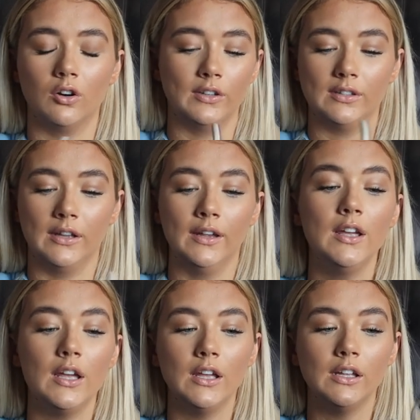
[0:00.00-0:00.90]
honestly
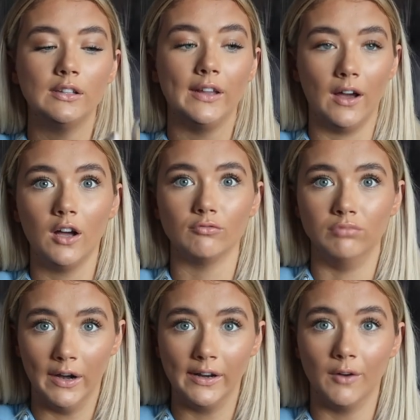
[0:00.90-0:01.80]
they are
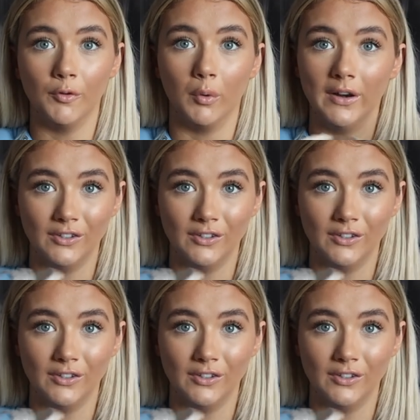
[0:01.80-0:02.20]
really comfortable, and